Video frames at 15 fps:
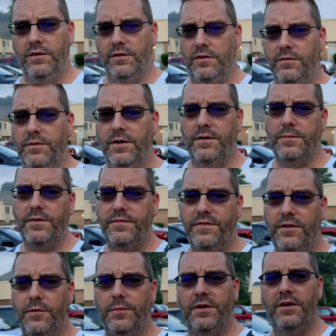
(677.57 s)
All right,
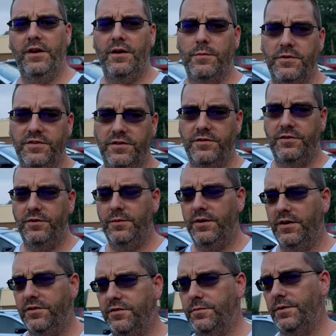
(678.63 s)
refilming. I was on
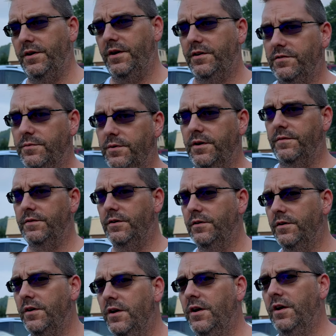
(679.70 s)
2X, 3X, whatever.
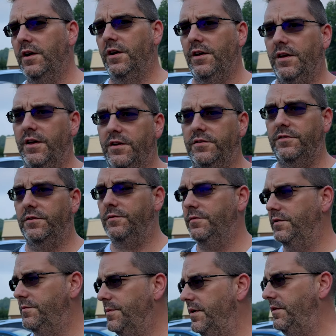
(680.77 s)
Yeah, so
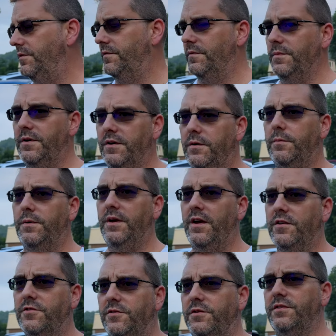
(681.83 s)
this might look familiar. We
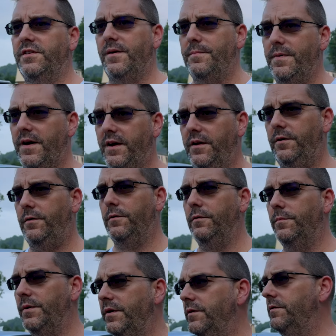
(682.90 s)
actually stopped back at
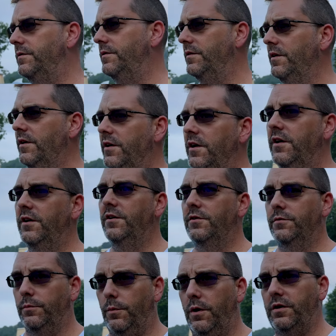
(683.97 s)
home and
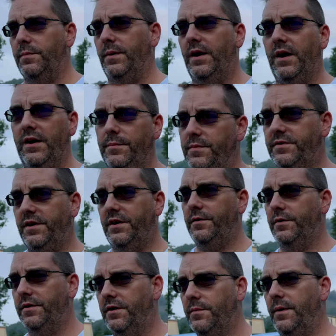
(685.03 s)
walked by. Mateo
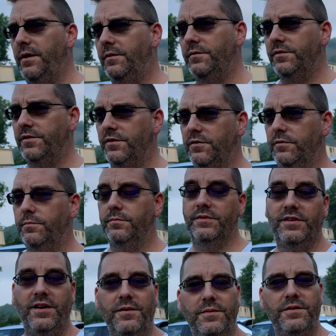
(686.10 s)
didn't come out, so
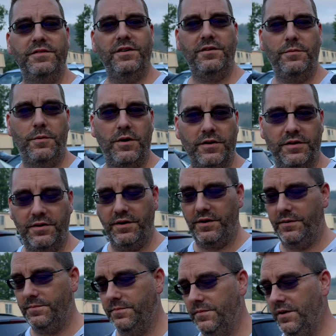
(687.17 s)
Mateo doesn't get a walk
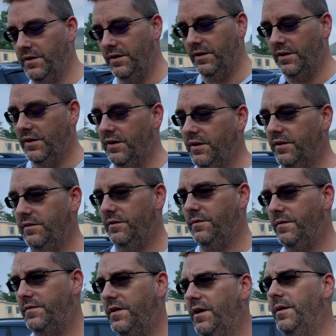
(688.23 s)
today. Don't
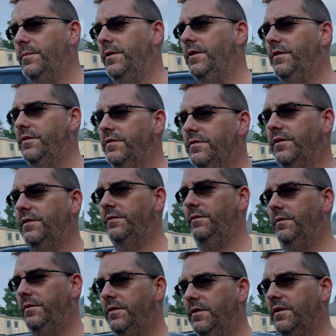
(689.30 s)
have time, so
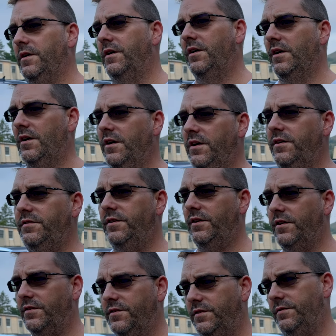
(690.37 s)
his
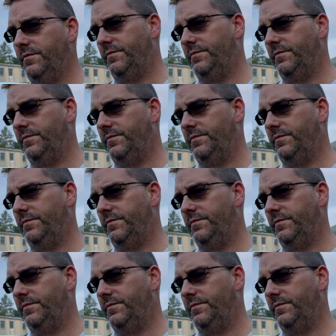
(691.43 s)
loss.